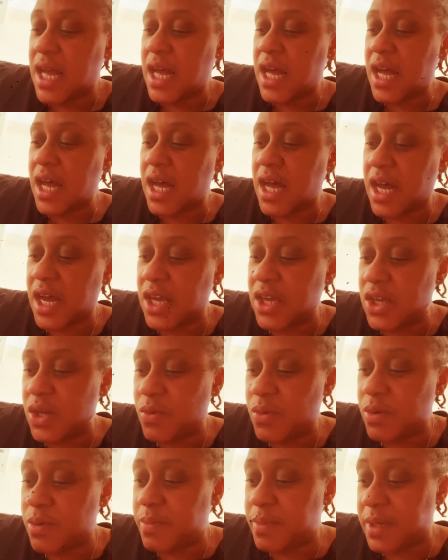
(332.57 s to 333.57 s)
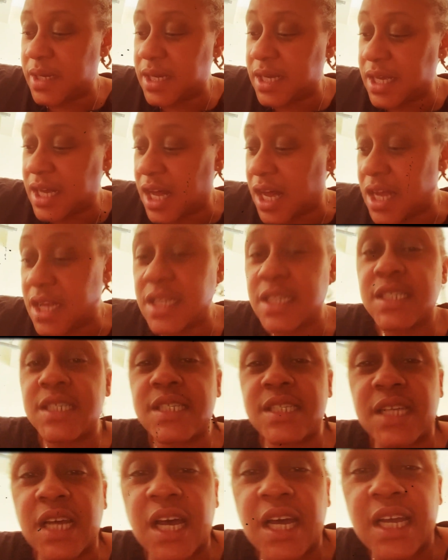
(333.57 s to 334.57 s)
Uh, you will be
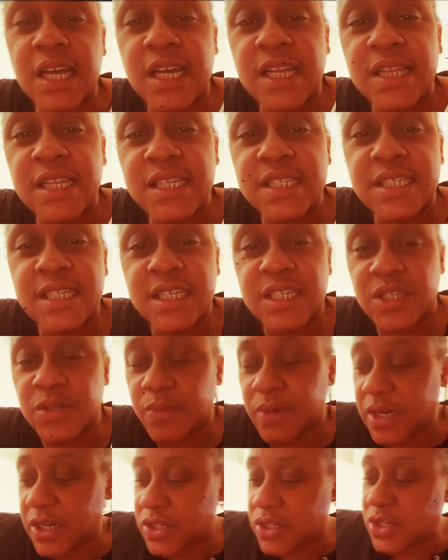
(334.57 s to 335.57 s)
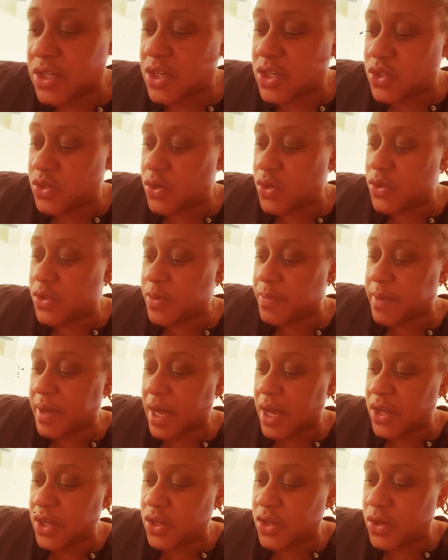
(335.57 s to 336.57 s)
unstuck in this situation. The truth
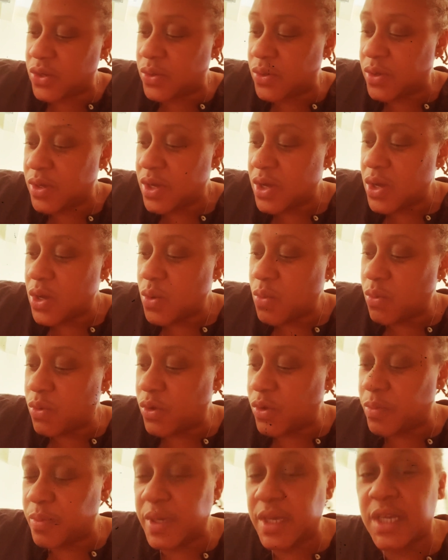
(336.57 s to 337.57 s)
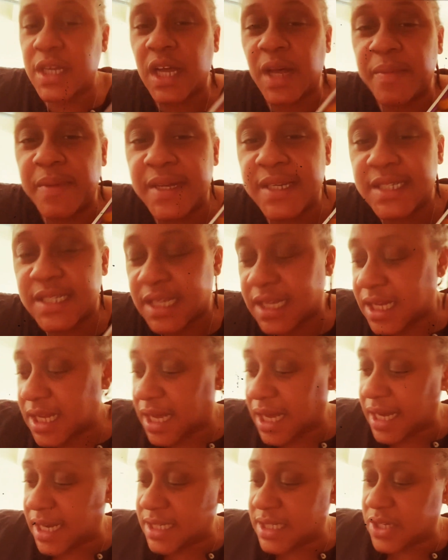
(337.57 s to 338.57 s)
about you will be coming to
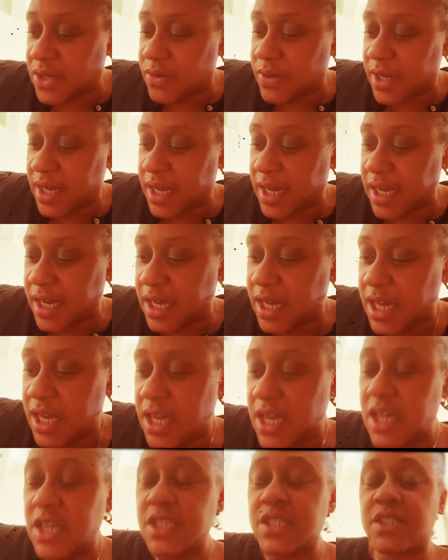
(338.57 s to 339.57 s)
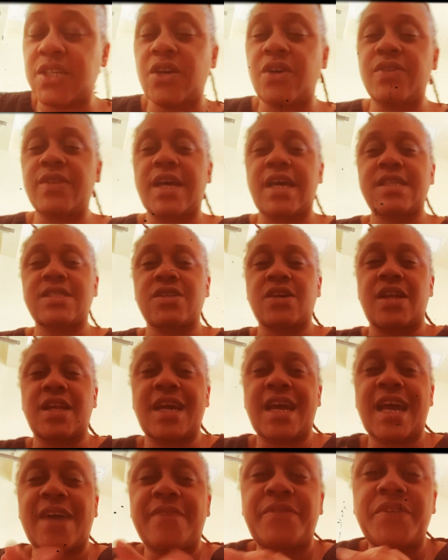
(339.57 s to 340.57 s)
light, okay? So that's all I
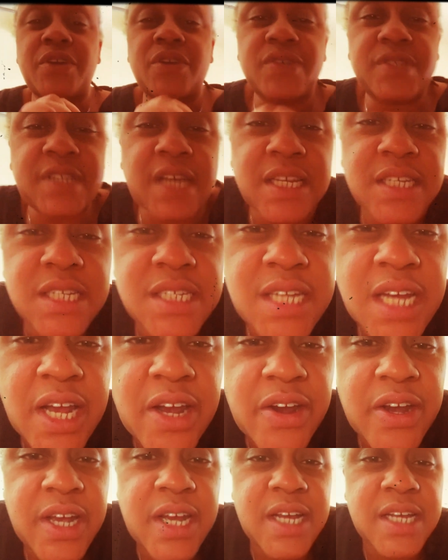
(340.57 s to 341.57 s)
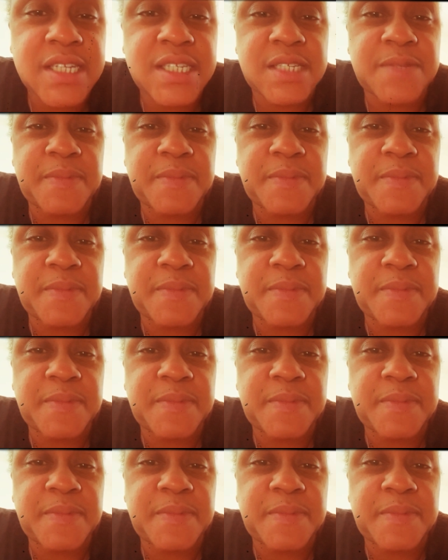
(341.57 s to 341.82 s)
have for you, Sagittarius.